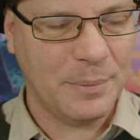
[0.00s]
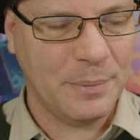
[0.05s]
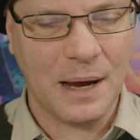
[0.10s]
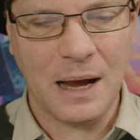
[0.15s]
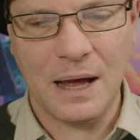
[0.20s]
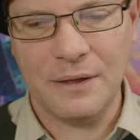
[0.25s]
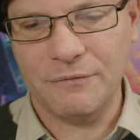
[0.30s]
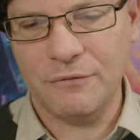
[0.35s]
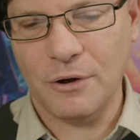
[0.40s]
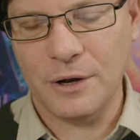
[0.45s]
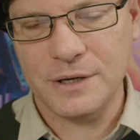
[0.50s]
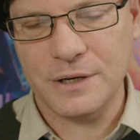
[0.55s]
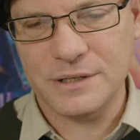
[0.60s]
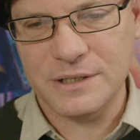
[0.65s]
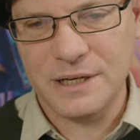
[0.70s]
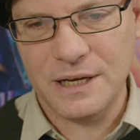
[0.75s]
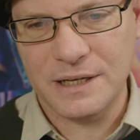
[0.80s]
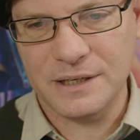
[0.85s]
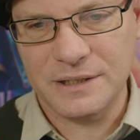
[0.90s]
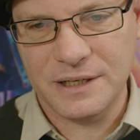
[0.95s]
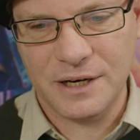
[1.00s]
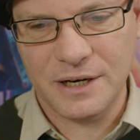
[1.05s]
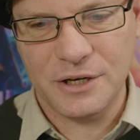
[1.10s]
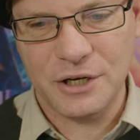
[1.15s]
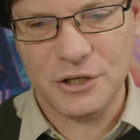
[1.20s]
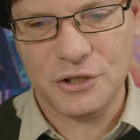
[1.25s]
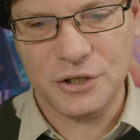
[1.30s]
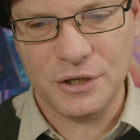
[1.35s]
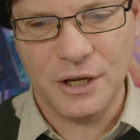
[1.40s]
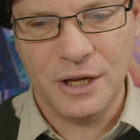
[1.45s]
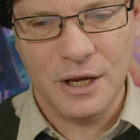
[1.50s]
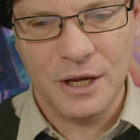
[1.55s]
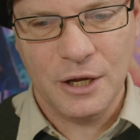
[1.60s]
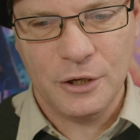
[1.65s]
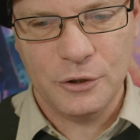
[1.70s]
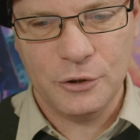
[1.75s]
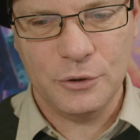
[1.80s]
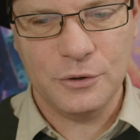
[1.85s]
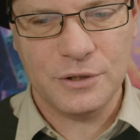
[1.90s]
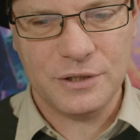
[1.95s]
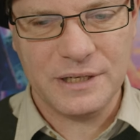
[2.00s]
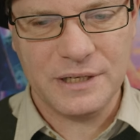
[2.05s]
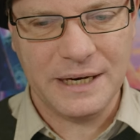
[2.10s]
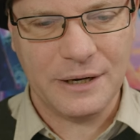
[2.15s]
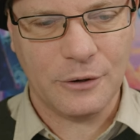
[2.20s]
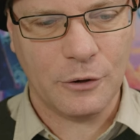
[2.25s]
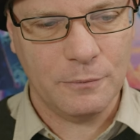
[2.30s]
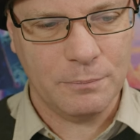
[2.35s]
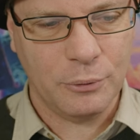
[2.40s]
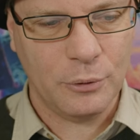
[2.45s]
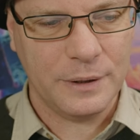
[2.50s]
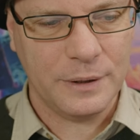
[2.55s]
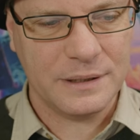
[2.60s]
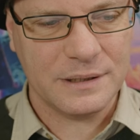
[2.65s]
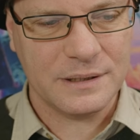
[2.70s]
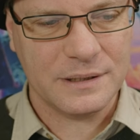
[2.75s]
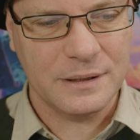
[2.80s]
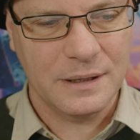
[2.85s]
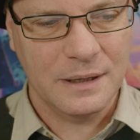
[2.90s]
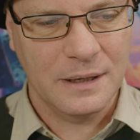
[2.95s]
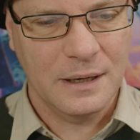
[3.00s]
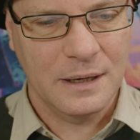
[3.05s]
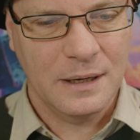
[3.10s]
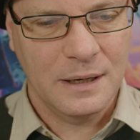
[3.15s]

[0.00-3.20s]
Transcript: Pathfinder Second Edition uses hero points